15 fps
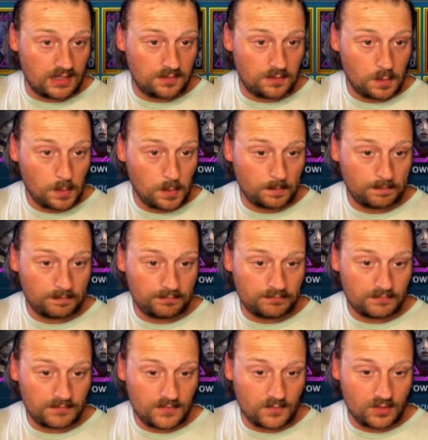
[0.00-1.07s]

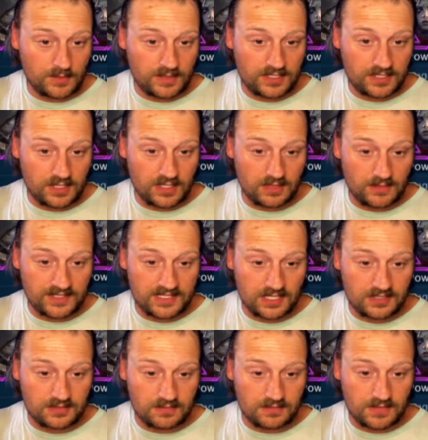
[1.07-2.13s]
I want to make sure I got
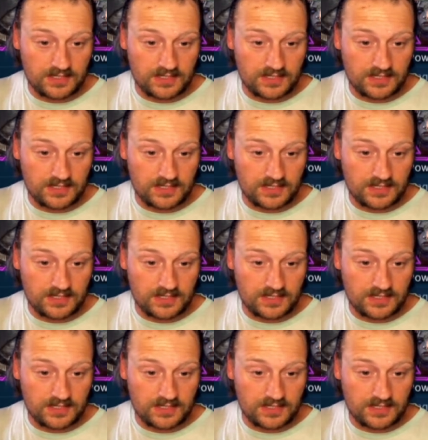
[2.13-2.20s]
my